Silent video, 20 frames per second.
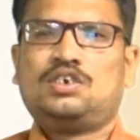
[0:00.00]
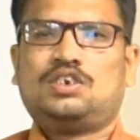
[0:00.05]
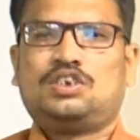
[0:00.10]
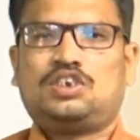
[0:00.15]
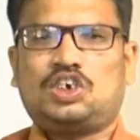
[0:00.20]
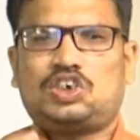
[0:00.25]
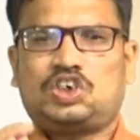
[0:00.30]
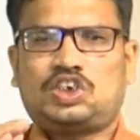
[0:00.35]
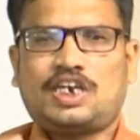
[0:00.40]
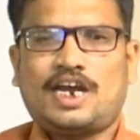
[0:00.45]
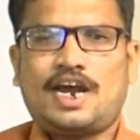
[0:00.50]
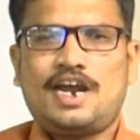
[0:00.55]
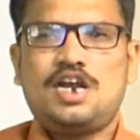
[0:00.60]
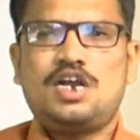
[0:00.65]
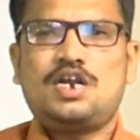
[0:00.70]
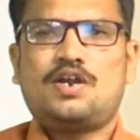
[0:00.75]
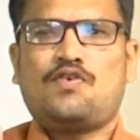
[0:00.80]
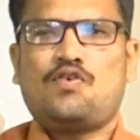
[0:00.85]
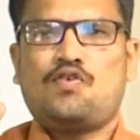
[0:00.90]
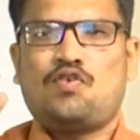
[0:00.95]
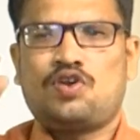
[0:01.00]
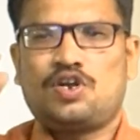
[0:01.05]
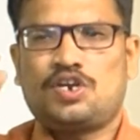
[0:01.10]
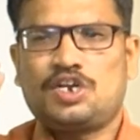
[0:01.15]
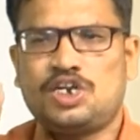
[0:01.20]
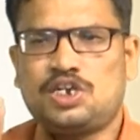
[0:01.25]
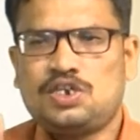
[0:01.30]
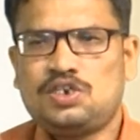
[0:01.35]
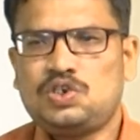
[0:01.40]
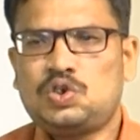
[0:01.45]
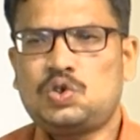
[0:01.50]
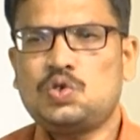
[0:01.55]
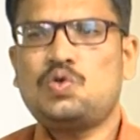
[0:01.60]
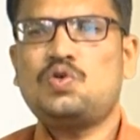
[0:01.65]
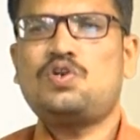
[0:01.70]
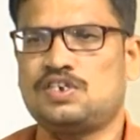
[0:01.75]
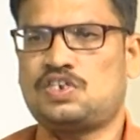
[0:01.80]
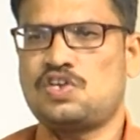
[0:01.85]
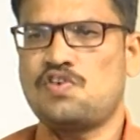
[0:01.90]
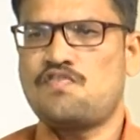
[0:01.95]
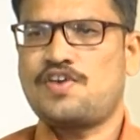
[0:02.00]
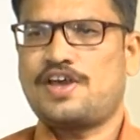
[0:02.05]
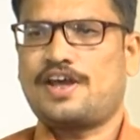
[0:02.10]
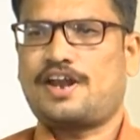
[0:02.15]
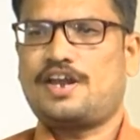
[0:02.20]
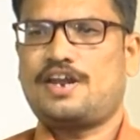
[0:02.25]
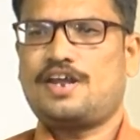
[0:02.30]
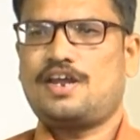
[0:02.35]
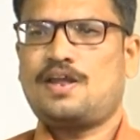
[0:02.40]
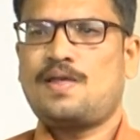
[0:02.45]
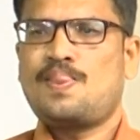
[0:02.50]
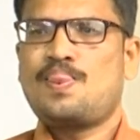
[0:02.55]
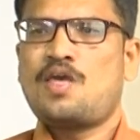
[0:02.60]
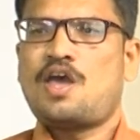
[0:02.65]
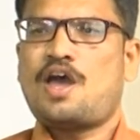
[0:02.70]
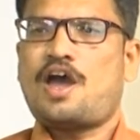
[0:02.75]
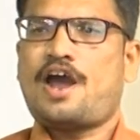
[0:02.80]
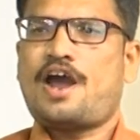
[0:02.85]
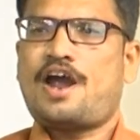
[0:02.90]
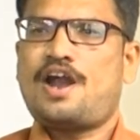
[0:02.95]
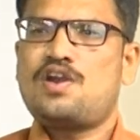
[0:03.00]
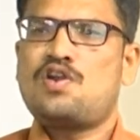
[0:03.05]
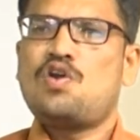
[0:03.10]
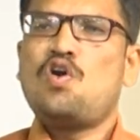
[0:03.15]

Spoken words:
The child injured severely and